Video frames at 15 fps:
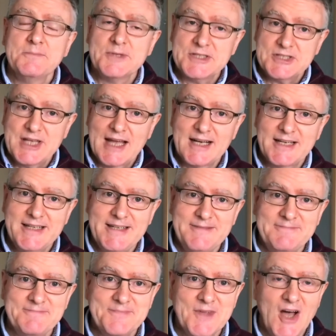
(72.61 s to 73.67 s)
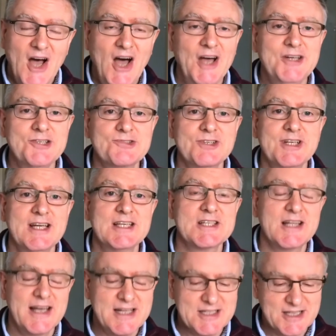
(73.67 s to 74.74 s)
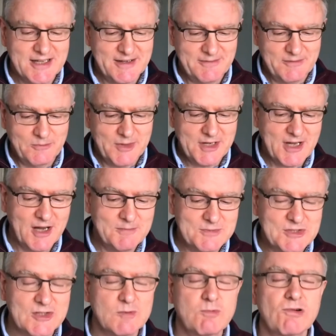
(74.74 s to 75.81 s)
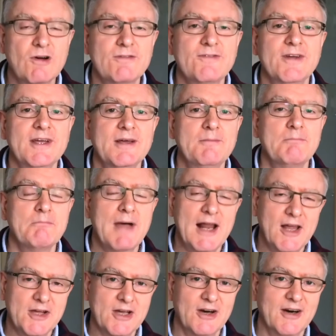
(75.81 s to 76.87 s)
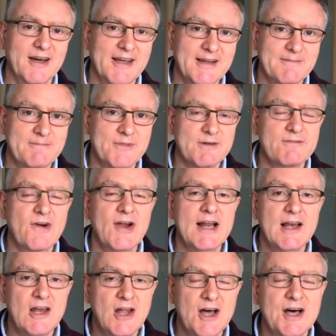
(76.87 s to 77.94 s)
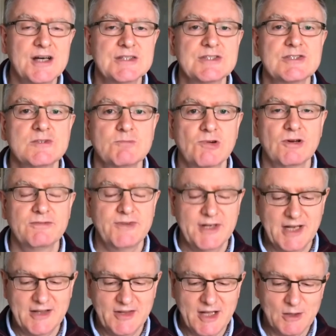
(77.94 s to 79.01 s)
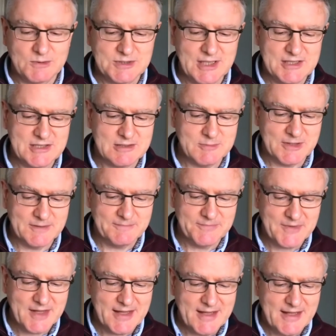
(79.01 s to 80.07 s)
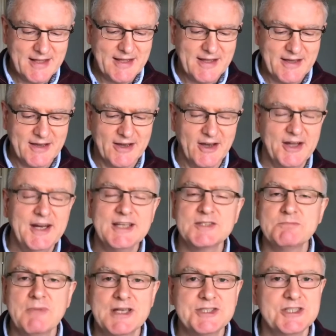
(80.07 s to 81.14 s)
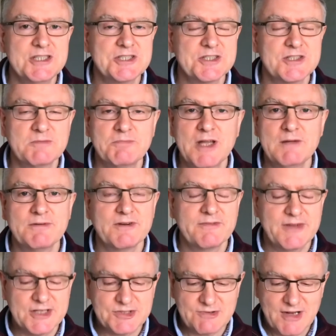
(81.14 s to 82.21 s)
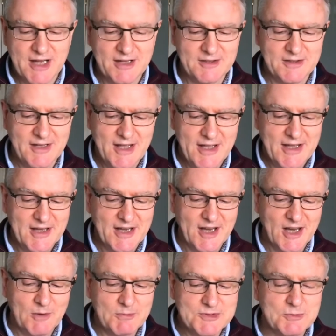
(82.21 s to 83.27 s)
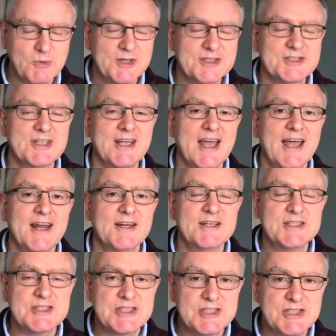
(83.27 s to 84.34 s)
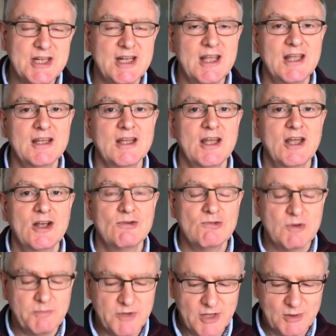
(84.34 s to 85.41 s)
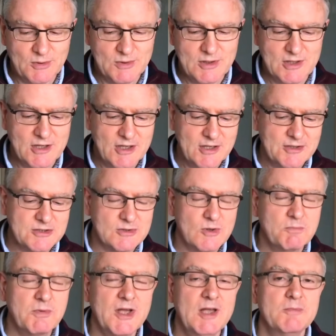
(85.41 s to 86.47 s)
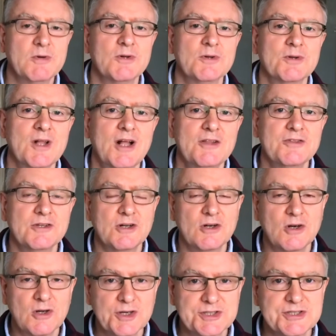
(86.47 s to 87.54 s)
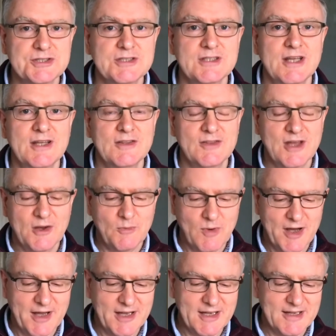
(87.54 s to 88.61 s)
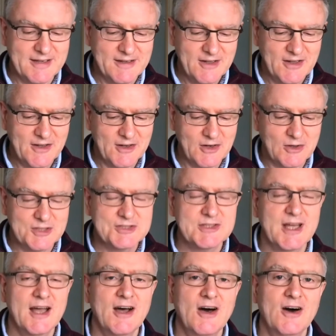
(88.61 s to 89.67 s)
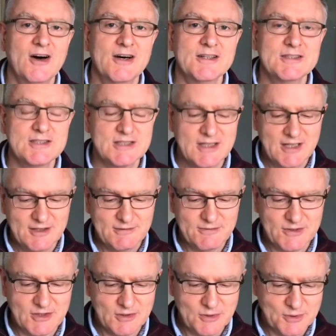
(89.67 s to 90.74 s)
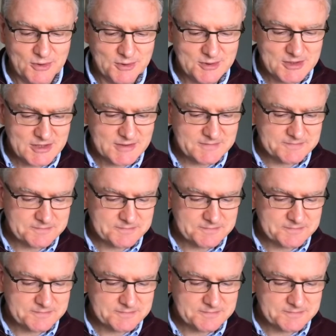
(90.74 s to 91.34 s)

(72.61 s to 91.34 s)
But sadly, 100 years later, we come to the prophet Malachi, the very last prophet in the Old Testament. And his message to the people of Israel was once again a stinging rebuke to a people that had lost their way and lost their heart for the Lord.